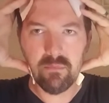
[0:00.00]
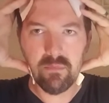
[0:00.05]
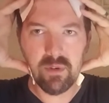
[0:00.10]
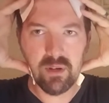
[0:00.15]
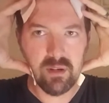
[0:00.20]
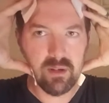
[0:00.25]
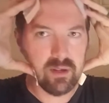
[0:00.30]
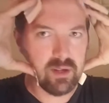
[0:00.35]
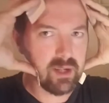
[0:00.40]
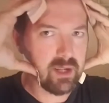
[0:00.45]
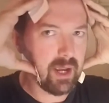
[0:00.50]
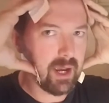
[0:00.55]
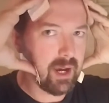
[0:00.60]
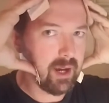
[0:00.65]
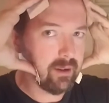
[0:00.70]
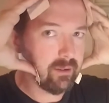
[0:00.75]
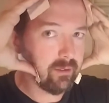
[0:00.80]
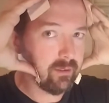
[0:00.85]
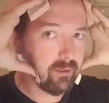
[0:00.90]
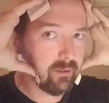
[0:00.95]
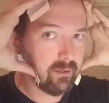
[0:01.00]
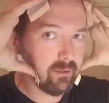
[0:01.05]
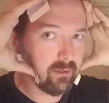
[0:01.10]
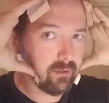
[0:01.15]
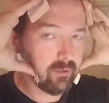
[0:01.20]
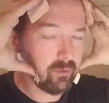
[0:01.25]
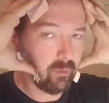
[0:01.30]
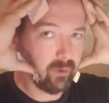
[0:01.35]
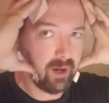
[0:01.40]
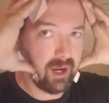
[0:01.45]
to
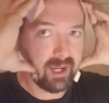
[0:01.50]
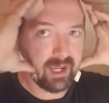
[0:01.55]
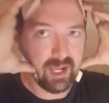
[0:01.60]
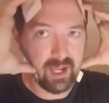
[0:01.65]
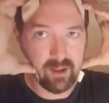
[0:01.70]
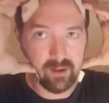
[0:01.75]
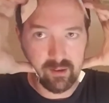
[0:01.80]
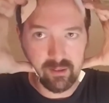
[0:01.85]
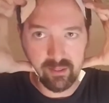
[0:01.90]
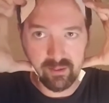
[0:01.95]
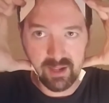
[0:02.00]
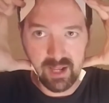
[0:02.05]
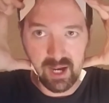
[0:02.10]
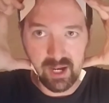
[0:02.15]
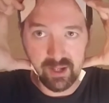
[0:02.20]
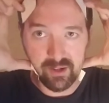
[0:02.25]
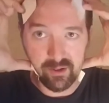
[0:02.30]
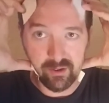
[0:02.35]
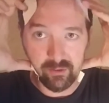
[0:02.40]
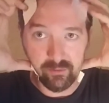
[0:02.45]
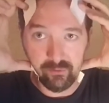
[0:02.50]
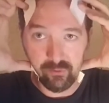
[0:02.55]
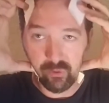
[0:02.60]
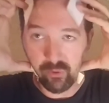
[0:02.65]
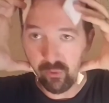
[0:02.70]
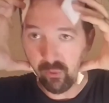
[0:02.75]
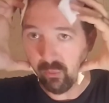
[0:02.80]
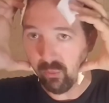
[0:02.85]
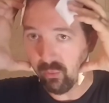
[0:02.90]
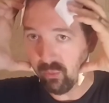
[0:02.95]
where I get the kind of
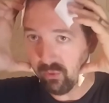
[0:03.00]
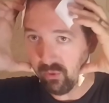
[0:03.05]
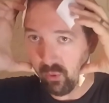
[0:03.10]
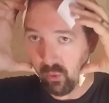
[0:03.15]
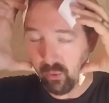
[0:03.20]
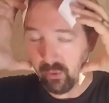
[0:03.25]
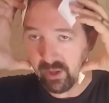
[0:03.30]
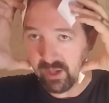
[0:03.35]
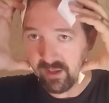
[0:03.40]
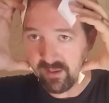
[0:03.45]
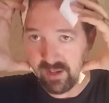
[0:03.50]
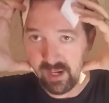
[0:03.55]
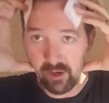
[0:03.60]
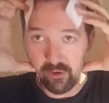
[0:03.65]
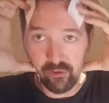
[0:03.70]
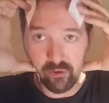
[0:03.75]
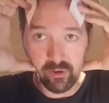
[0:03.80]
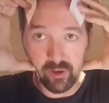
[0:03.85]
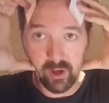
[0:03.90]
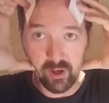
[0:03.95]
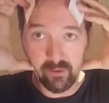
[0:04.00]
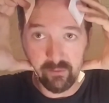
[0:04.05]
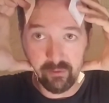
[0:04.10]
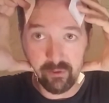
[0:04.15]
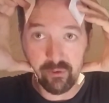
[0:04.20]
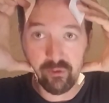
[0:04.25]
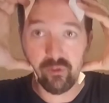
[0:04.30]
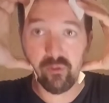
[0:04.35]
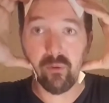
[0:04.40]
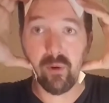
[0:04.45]
the orientation of
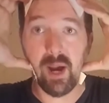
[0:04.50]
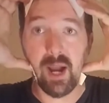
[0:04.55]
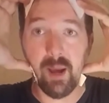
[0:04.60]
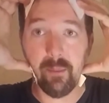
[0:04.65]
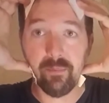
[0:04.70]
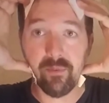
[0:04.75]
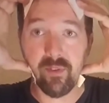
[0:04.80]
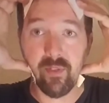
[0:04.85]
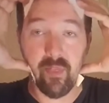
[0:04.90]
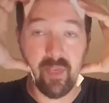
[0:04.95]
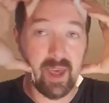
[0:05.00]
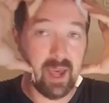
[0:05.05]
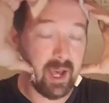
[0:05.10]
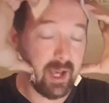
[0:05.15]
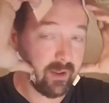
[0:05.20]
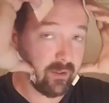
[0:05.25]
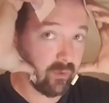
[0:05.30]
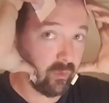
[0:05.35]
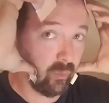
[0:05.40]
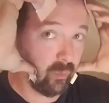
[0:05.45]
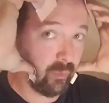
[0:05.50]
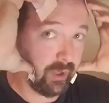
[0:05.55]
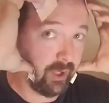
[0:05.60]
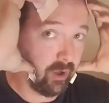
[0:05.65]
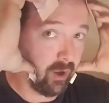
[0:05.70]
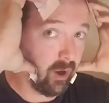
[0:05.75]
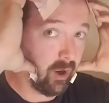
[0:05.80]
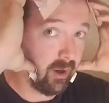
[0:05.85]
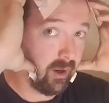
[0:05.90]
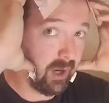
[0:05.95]
the straps that we
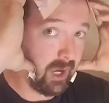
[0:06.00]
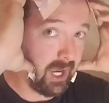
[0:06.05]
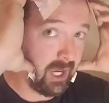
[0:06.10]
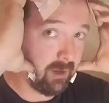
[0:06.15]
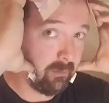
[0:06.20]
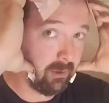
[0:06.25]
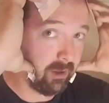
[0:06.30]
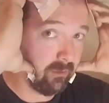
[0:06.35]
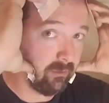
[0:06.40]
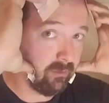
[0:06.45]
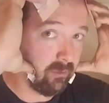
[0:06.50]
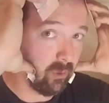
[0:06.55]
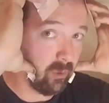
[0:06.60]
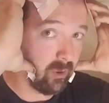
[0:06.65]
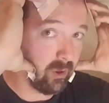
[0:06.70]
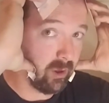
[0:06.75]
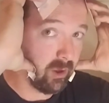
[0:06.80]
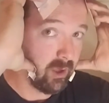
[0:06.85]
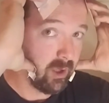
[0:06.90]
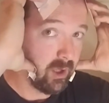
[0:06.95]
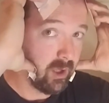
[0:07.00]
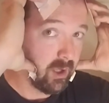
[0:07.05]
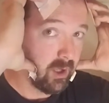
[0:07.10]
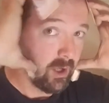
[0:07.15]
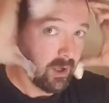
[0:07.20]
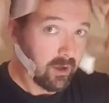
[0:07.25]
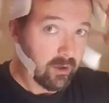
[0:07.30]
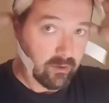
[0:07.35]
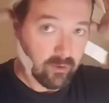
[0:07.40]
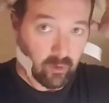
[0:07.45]
are aiming for.
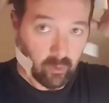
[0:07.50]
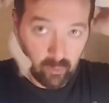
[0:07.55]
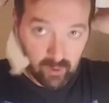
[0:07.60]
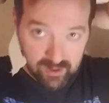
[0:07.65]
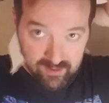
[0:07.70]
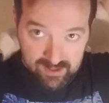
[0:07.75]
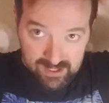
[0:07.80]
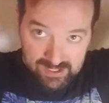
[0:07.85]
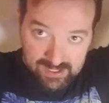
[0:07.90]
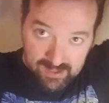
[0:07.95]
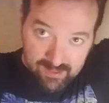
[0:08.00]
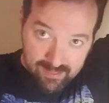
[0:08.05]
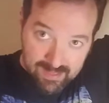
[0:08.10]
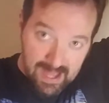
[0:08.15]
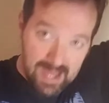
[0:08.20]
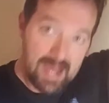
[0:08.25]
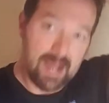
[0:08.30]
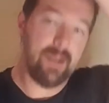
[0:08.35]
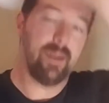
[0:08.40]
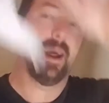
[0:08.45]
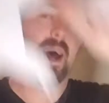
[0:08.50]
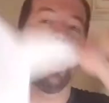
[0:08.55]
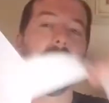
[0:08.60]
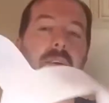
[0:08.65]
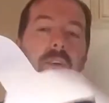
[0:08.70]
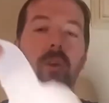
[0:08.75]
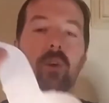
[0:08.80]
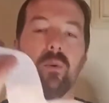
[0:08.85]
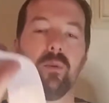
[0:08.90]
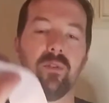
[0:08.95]
So once I did that, I
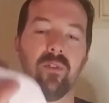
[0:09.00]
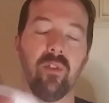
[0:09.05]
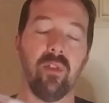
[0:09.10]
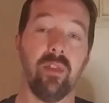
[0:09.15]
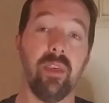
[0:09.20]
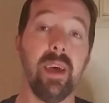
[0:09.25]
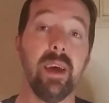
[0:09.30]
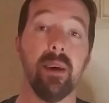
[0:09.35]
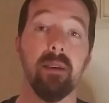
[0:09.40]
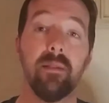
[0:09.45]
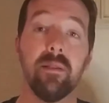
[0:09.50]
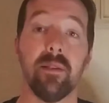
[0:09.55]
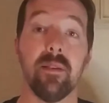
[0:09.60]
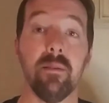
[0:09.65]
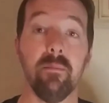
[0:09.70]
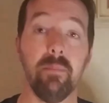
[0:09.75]
used this to